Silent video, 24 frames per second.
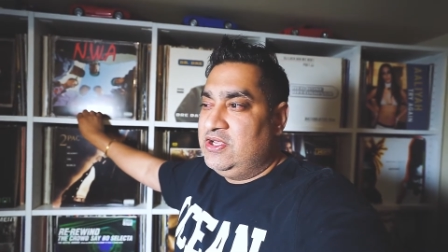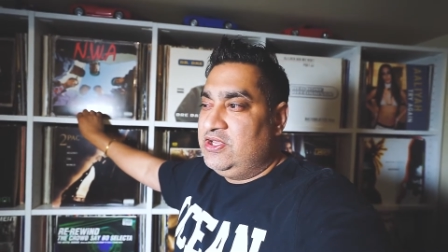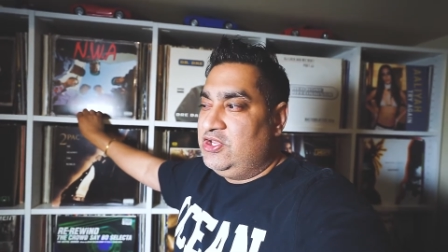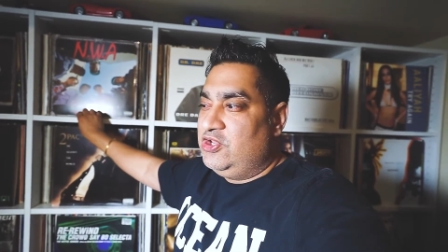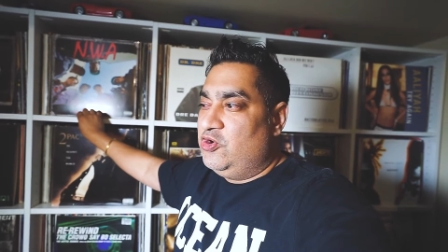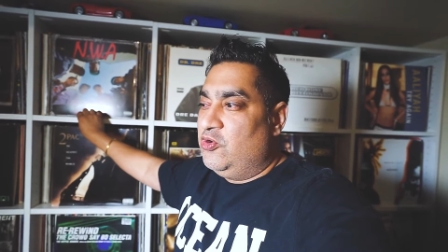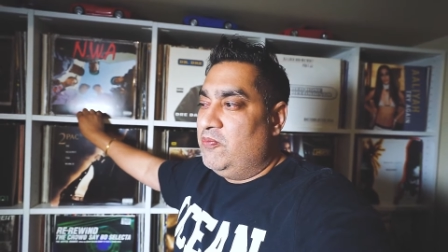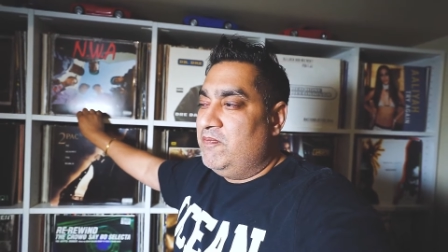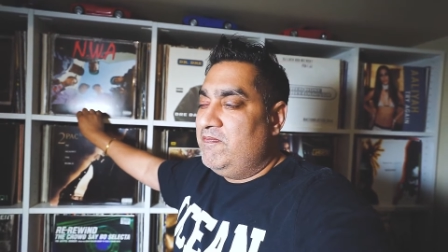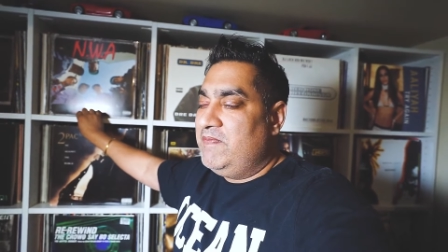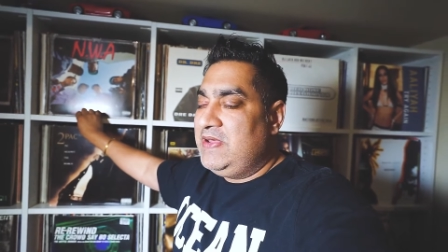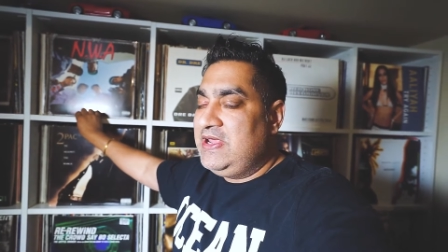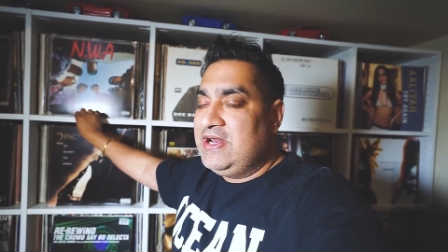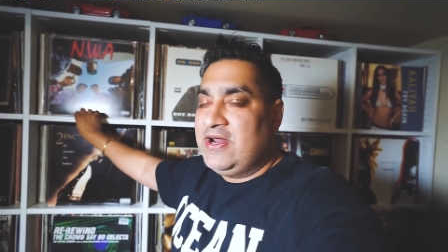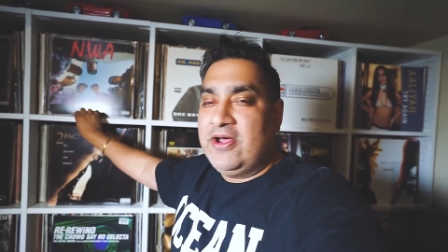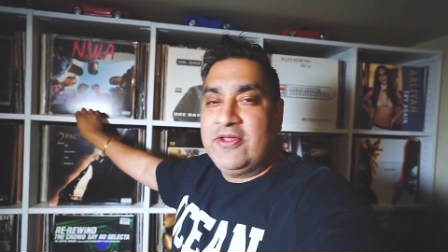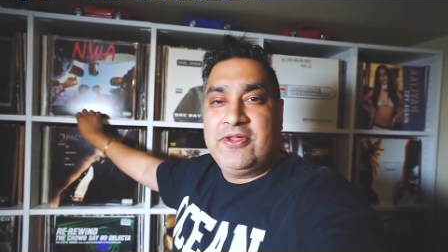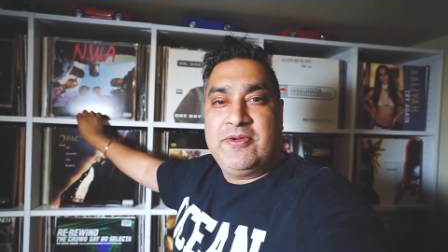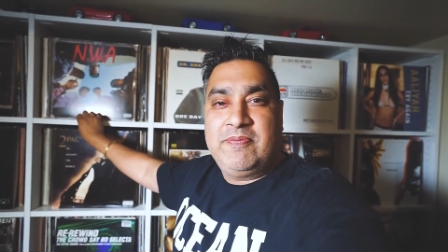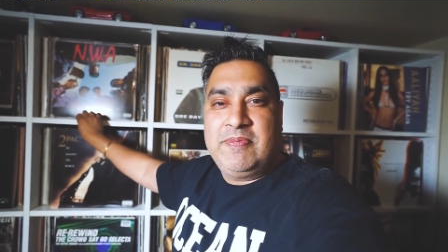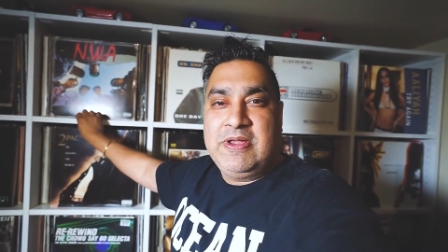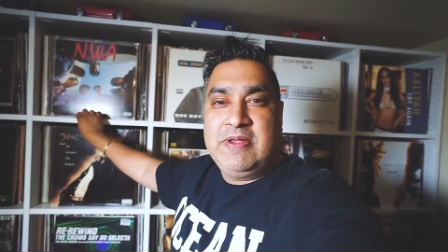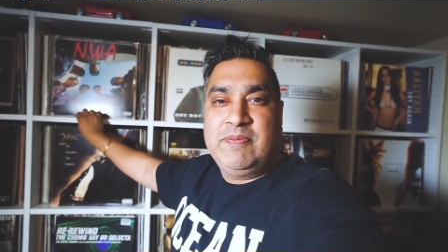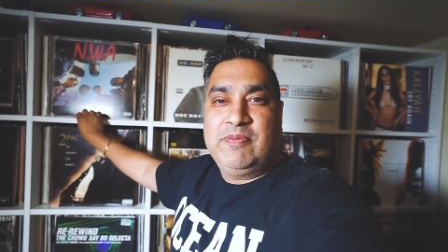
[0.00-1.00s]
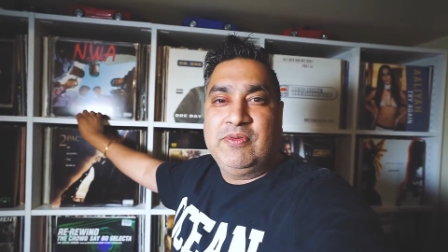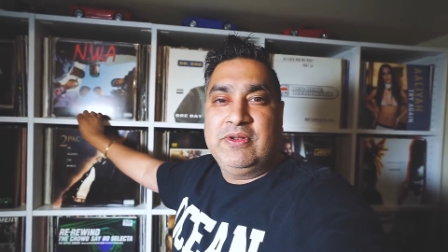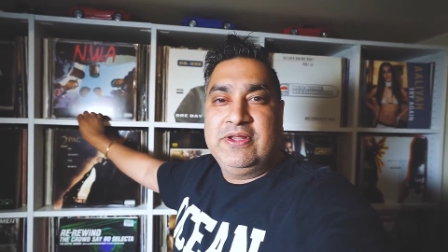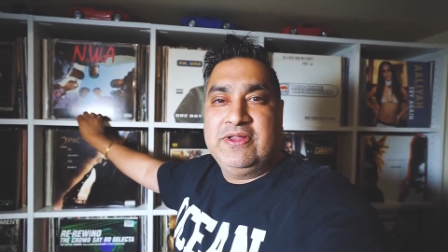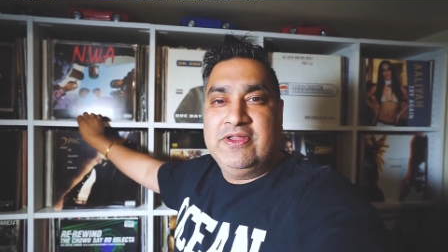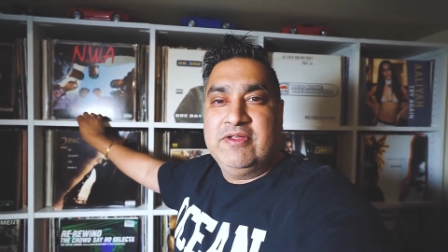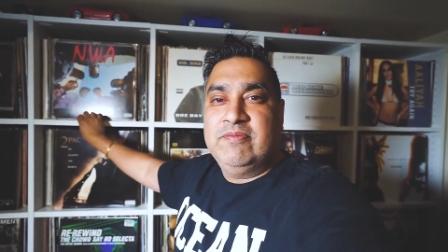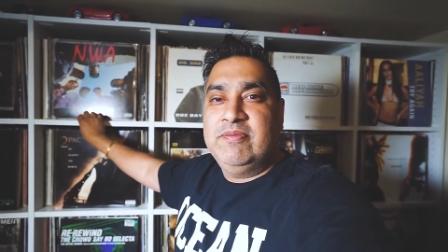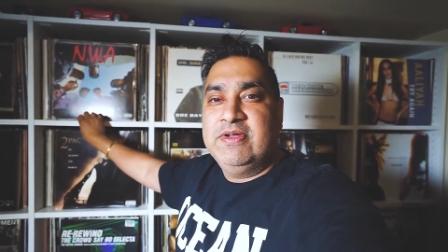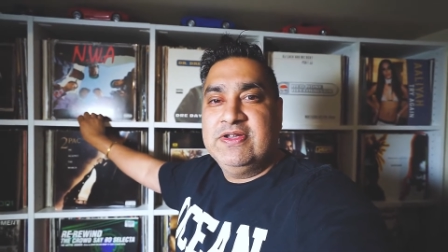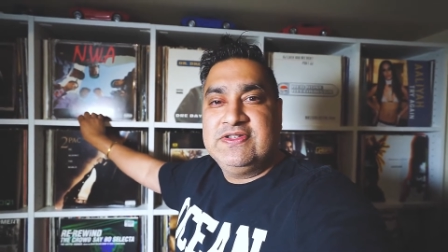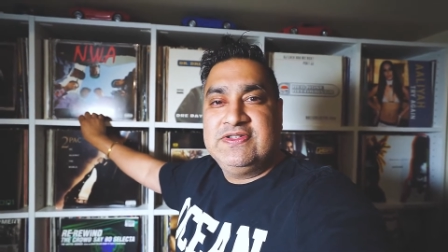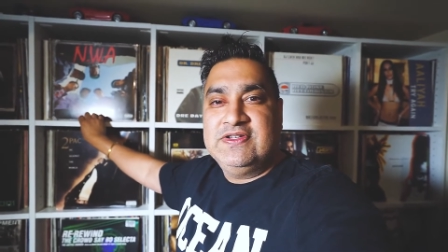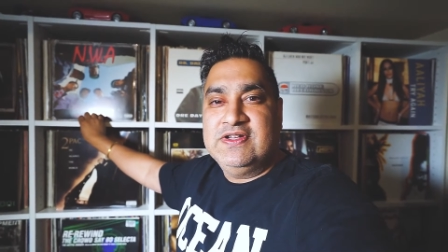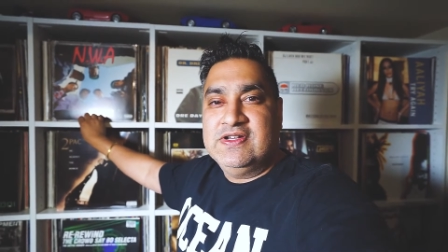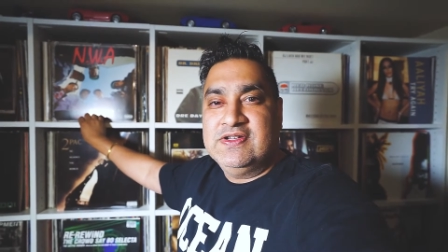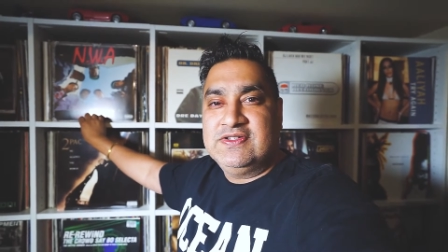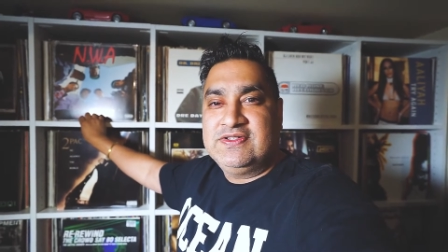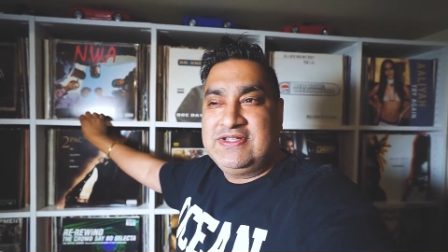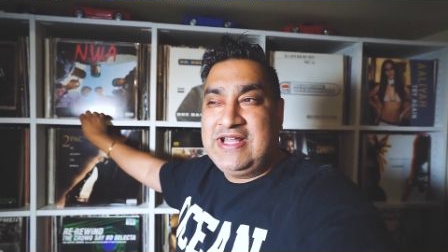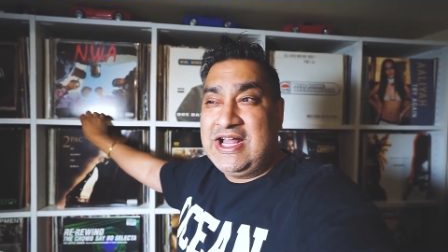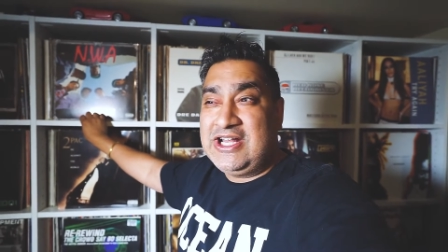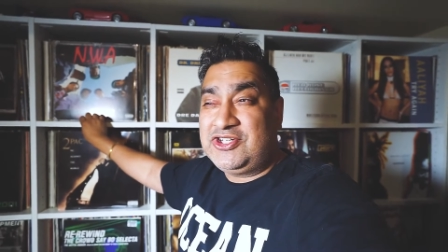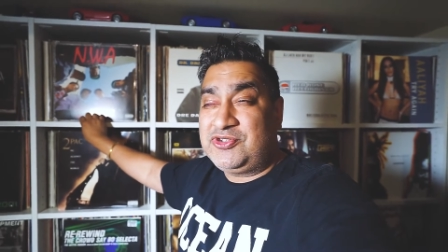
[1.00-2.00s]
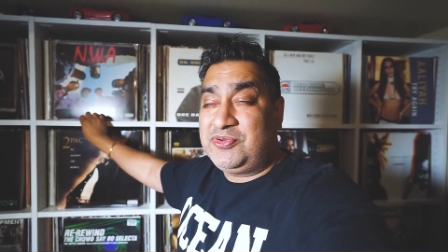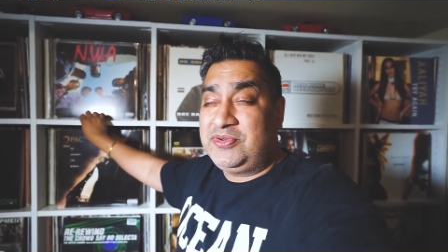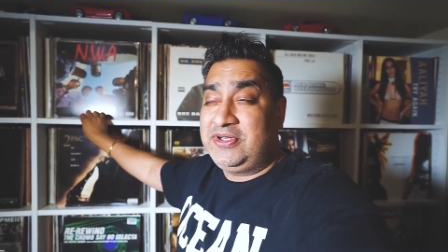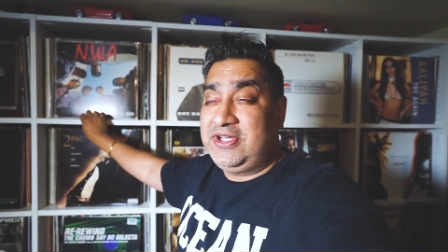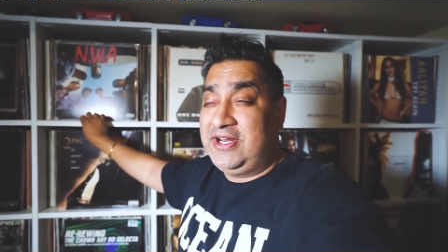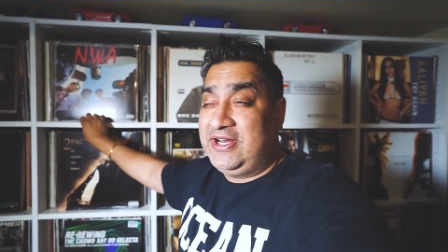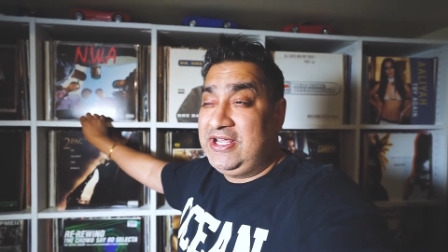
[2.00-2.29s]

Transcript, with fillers: you know meet other people in the business that's where you're